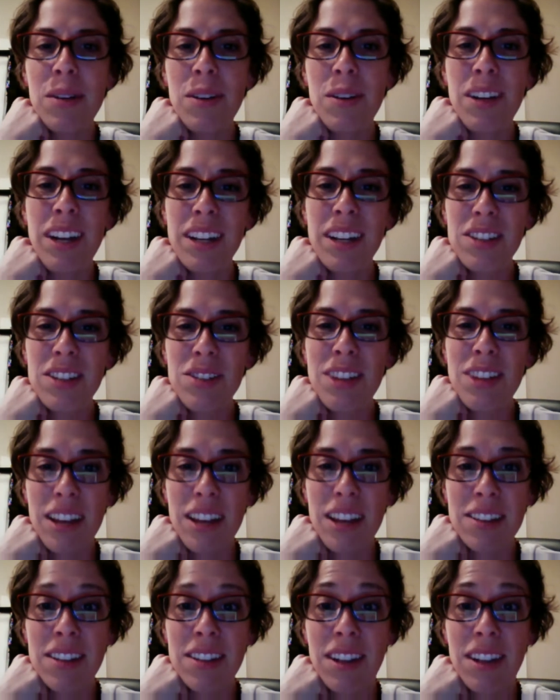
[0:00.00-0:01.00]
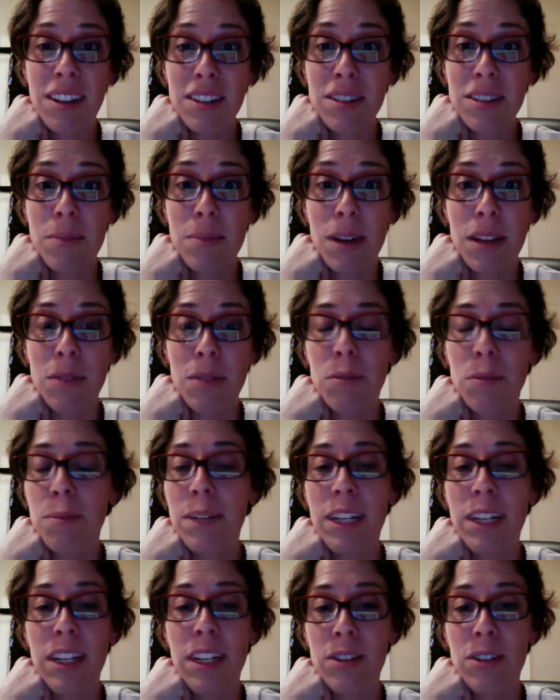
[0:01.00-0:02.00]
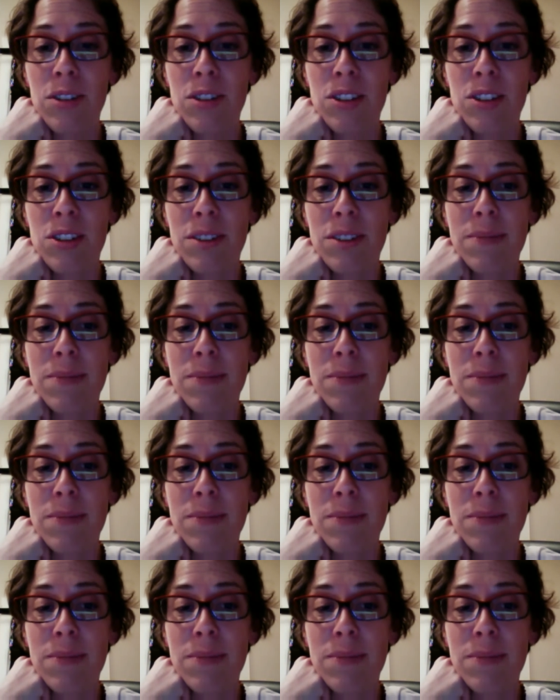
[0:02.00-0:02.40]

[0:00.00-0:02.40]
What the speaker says: an extra $1,000 a month would be huge.